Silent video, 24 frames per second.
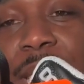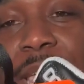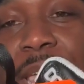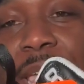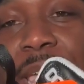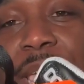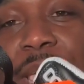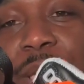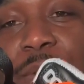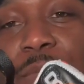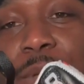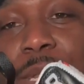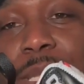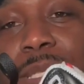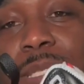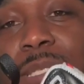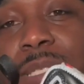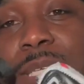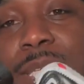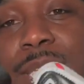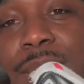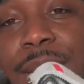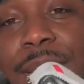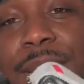And with
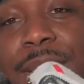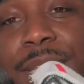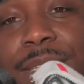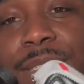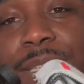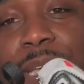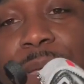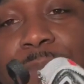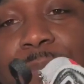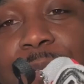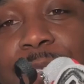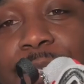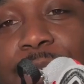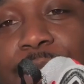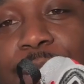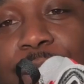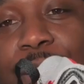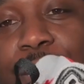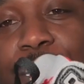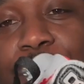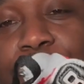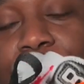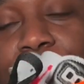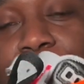today's
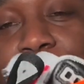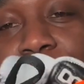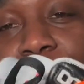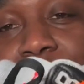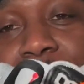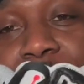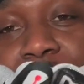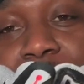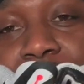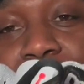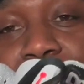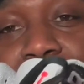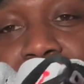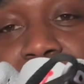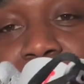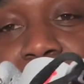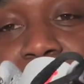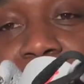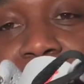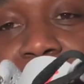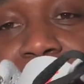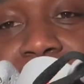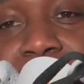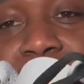episode, we are basically just
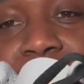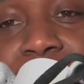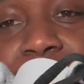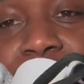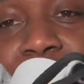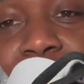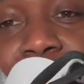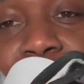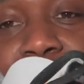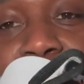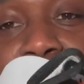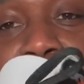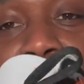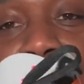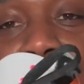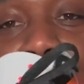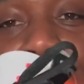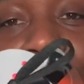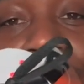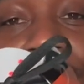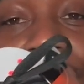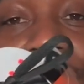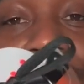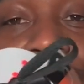diving into the
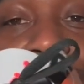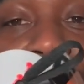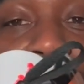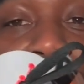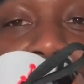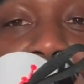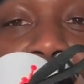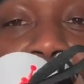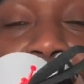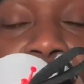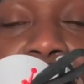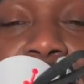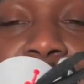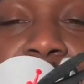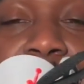QC issues